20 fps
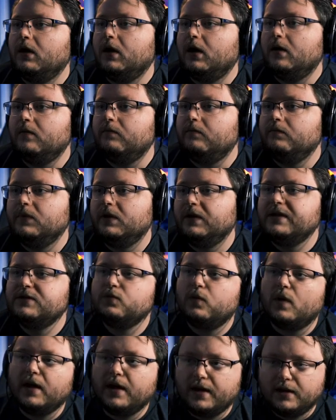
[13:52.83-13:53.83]
And that's
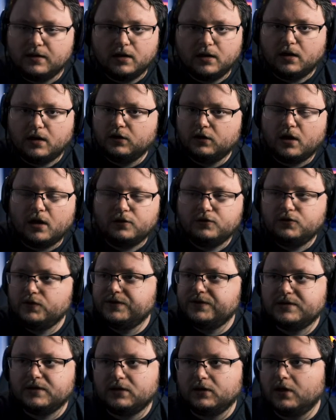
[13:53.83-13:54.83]
why, you know, I'll do
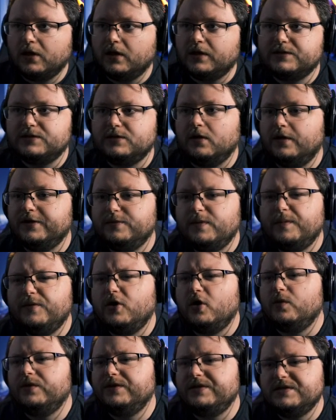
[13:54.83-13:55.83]
this in a lot of songs, maybe
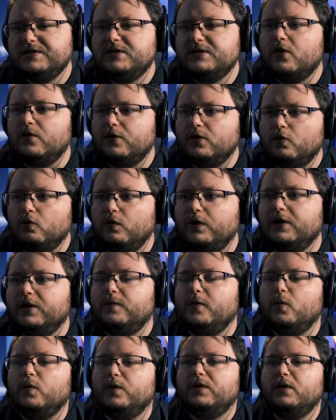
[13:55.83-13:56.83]
not with the stereo width,
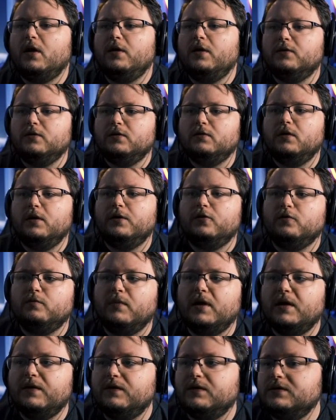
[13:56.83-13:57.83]
but with other
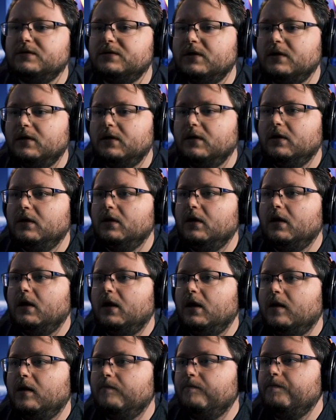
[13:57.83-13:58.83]
methods.
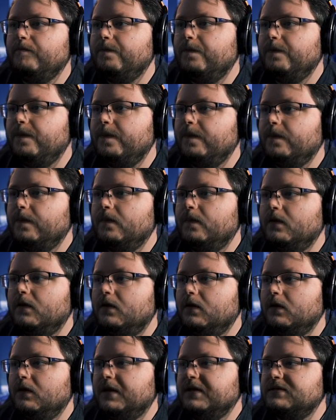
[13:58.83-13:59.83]
And
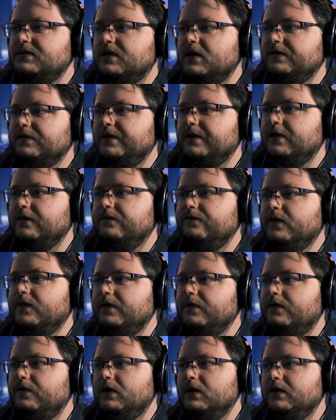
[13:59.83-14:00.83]
that's kind of like a fun
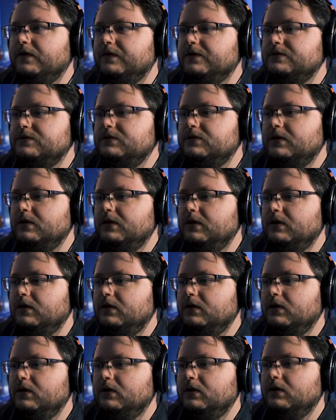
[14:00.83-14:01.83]
thing in this
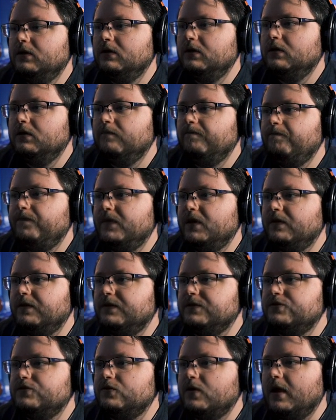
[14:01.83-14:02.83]

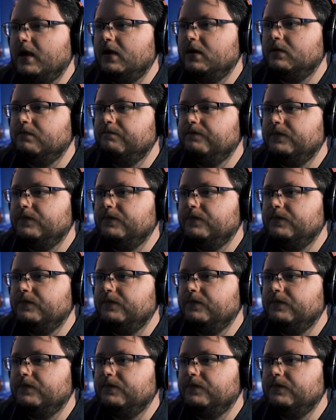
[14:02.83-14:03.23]
track.